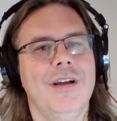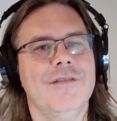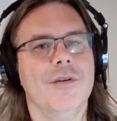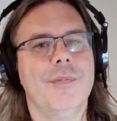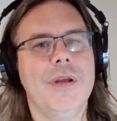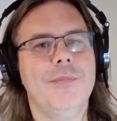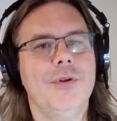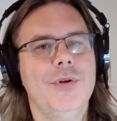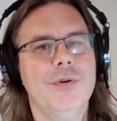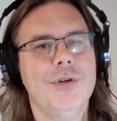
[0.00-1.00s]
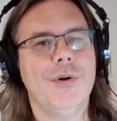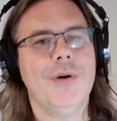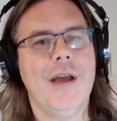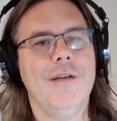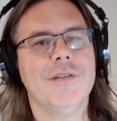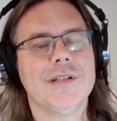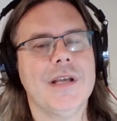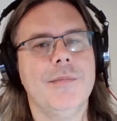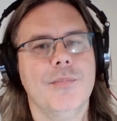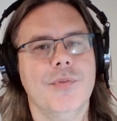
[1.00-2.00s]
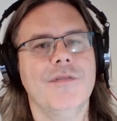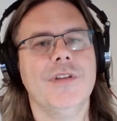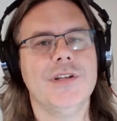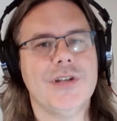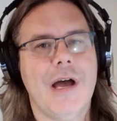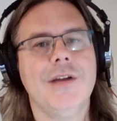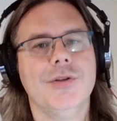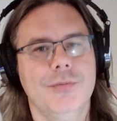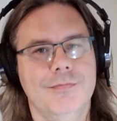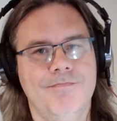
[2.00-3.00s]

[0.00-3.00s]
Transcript: and for people who don't have the same privilege I do.